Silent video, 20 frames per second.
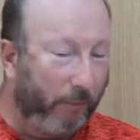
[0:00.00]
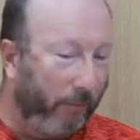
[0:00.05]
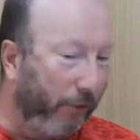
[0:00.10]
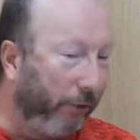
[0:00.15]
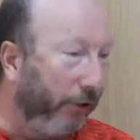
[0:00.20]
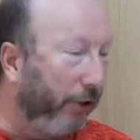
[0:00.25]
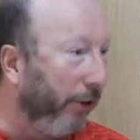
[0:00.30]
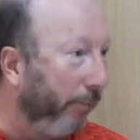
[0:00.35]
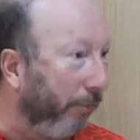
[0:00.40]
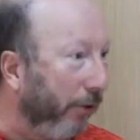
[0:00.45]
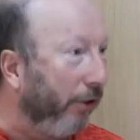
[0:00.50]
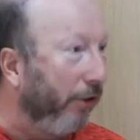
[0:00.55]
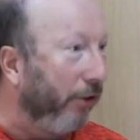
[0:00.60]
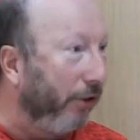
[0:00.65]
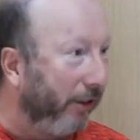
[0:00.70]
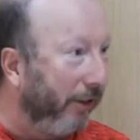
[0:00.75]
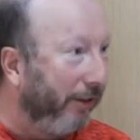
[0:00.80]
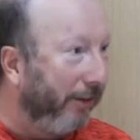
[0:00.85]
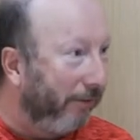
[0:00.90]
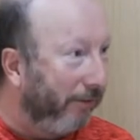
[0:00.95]
the
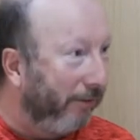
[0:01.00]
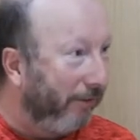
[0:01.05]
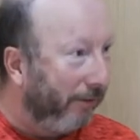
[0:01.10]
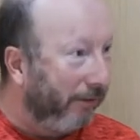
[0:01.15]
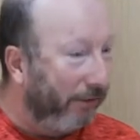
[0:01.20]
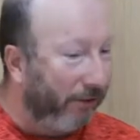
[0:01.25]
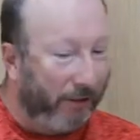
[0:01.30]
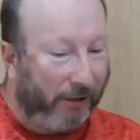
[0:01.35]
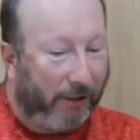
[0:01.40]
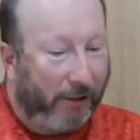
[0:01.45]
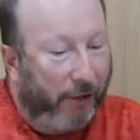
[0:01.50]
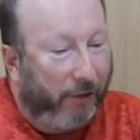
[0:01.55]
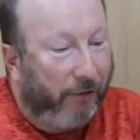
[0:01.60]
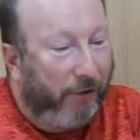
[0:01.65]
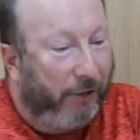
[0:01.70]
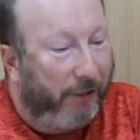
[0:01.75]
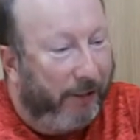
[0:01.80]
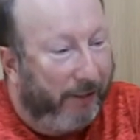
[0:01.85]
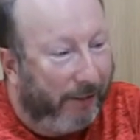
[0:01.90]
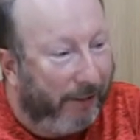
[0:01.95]
community, because I don't
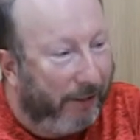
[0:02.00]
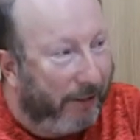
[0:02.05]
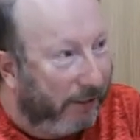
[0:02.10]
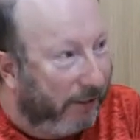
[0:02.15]
think it